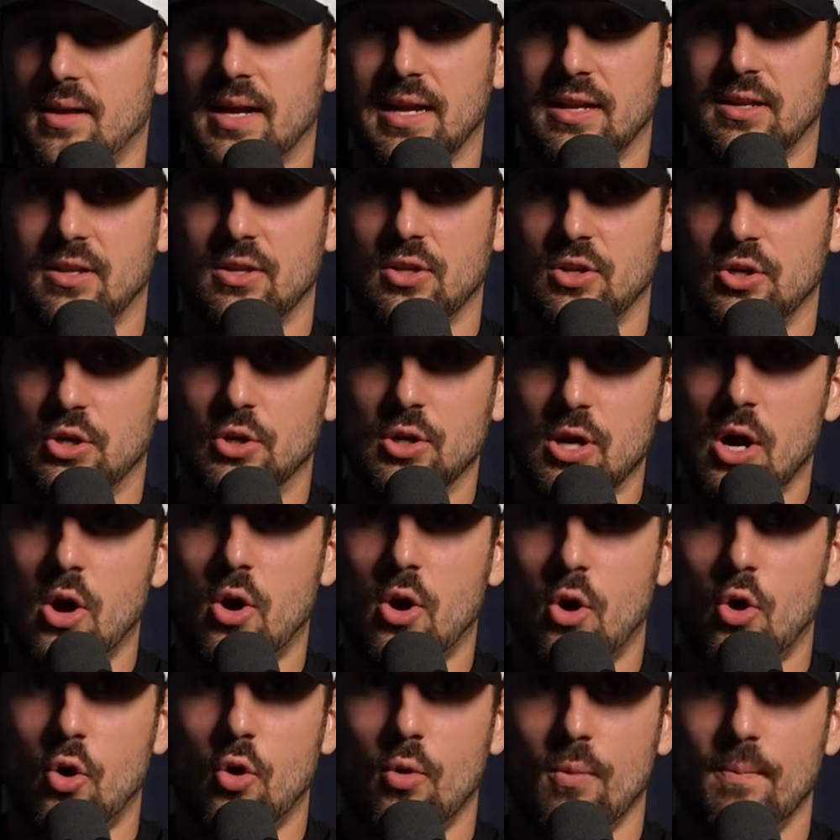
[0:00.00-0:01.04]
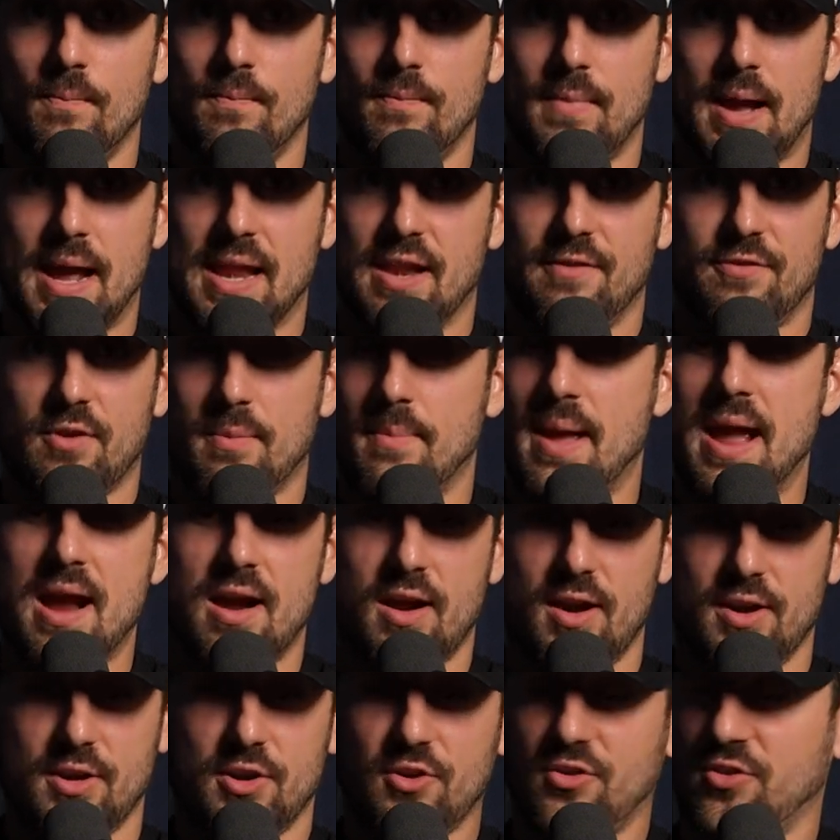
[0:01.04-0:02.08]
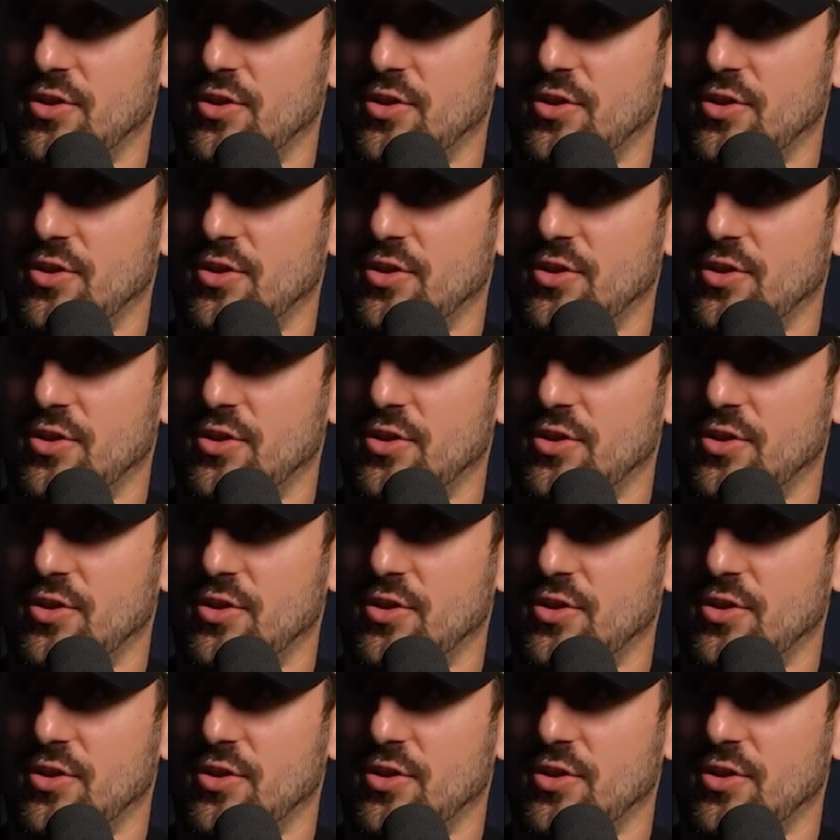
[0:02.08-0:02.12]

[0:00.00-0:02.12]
Like, you go home, and if you're married,